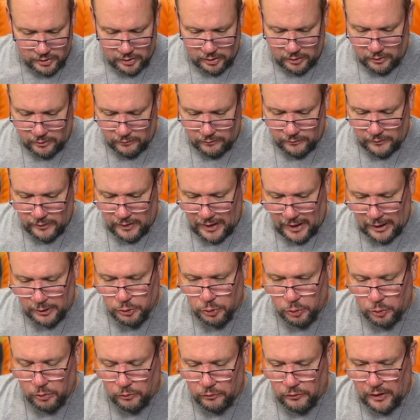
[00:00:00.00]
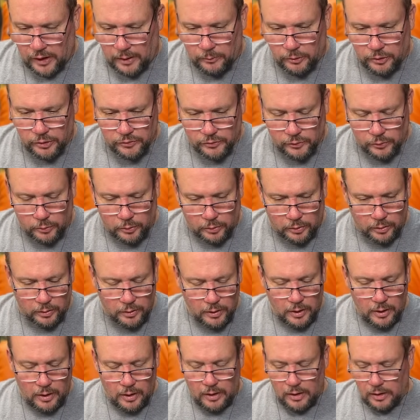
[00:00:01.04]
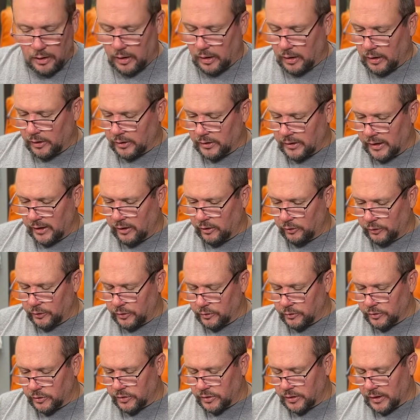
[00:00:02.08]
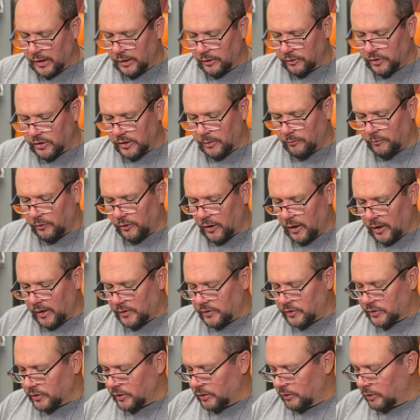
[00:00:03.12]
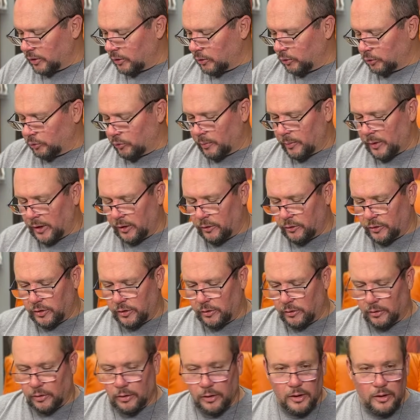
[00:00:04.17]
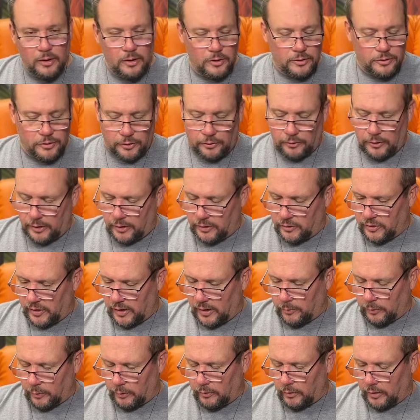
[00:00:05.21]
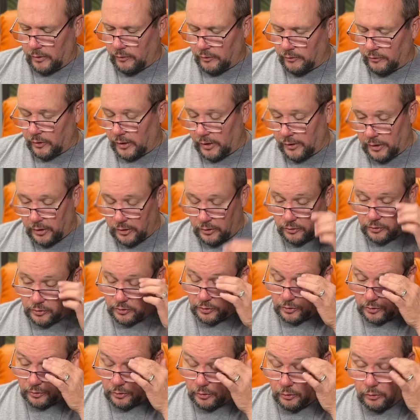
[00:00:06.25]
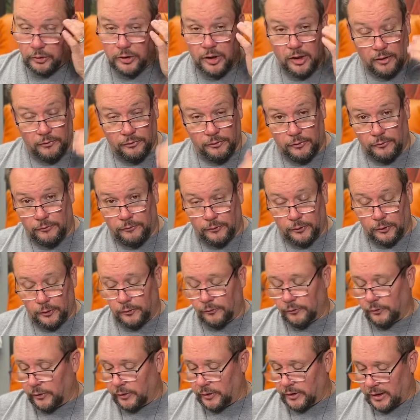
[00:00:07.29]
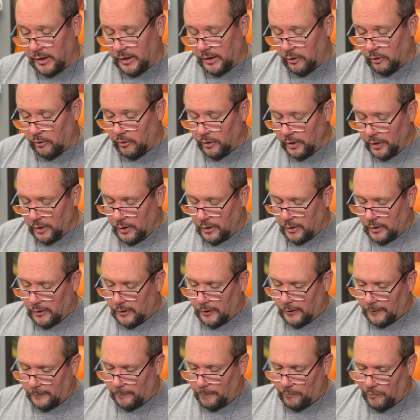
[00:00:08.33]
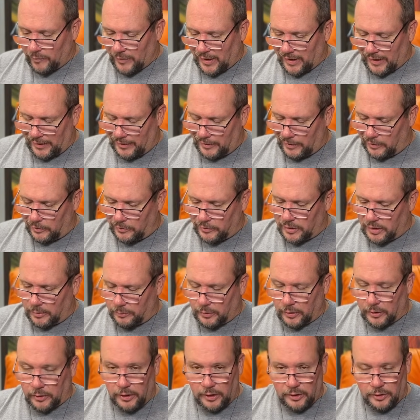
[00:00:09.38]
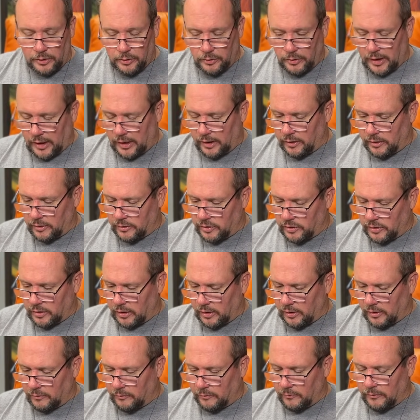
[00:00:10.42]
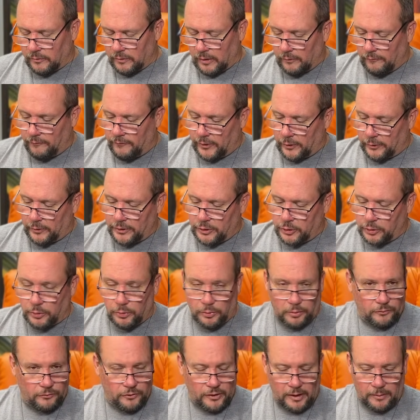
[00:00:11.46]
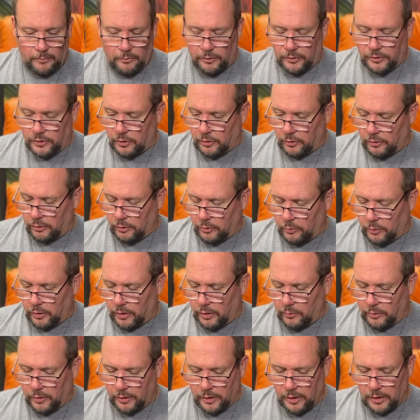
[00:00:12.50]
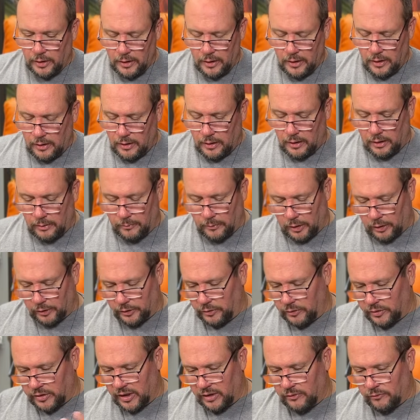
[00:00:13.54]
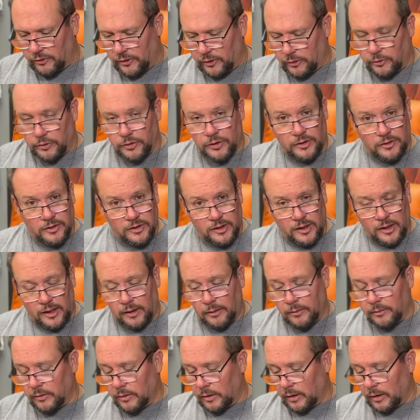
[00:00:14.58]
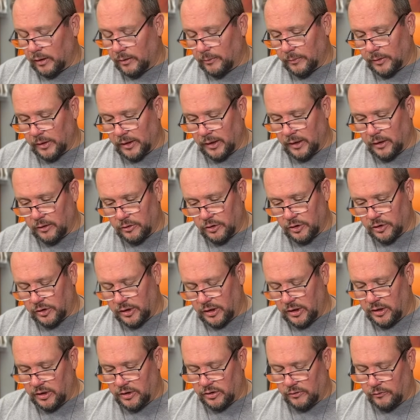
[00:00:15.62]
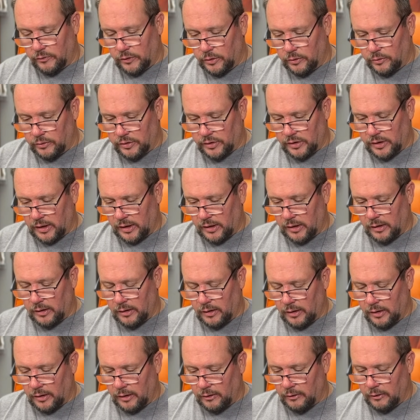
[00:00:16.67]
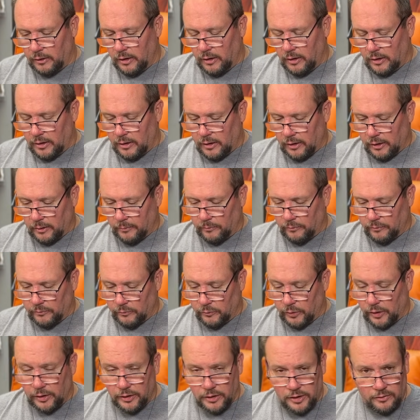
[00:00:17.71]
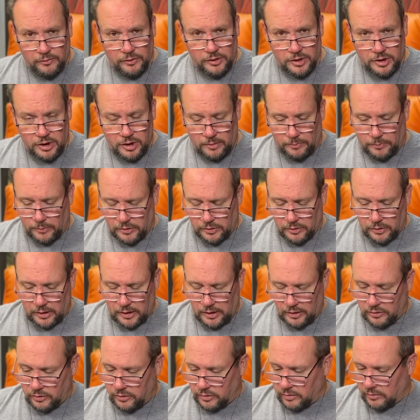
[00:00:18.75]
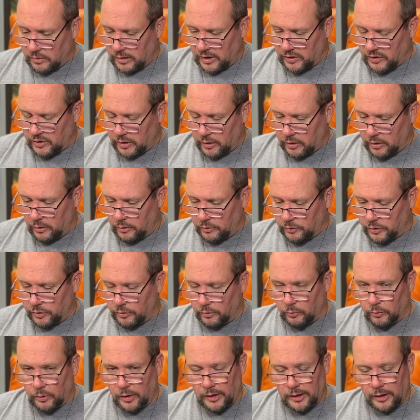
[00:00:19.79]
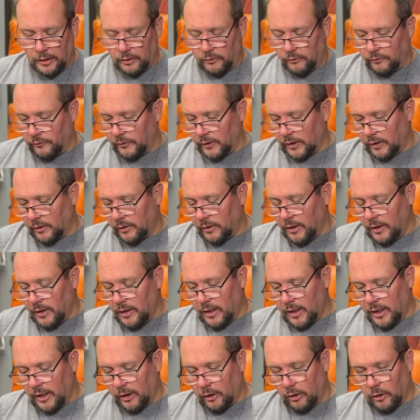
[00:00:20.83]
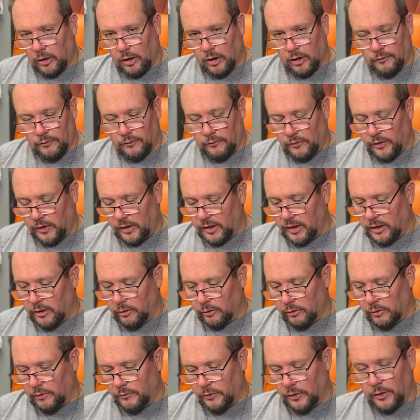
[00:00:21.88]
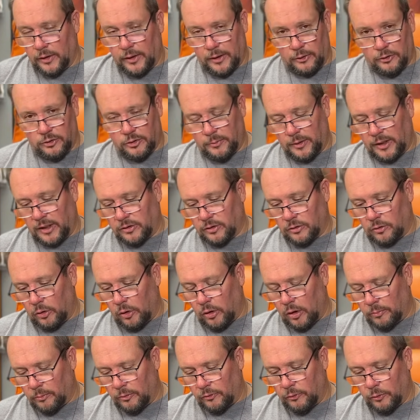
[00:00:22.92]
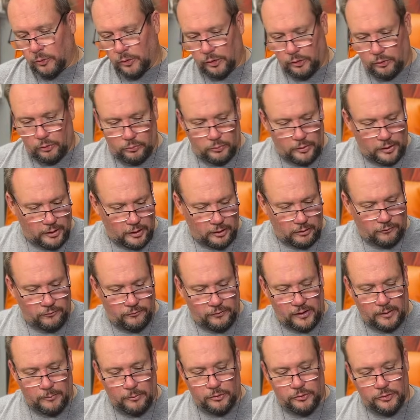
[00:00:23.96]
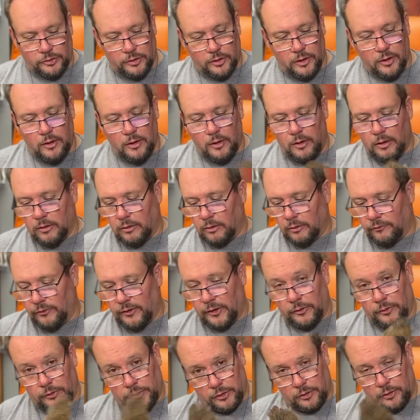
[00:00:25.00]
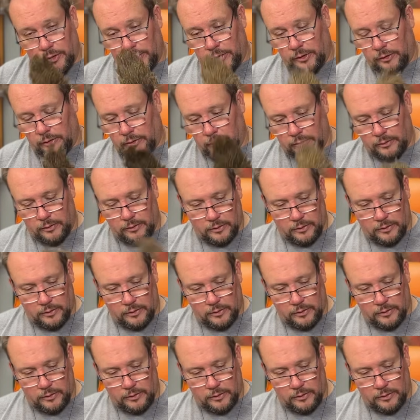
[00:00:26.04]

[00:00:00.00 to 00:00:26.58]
of natural fibers for tail use. Now, some flies, a gold rib hare's-ear is a great example of a fly that uses a little tuft of fur for the tail. I don't typically do that. It's a very short fiber. It's harder to work with. I'll use hen feathers instead. Again, just ease of use and relatively cheap as it goes. You'll run out of hair off of the ear of your hare's mask long before you'll run out of fibers or feathers on your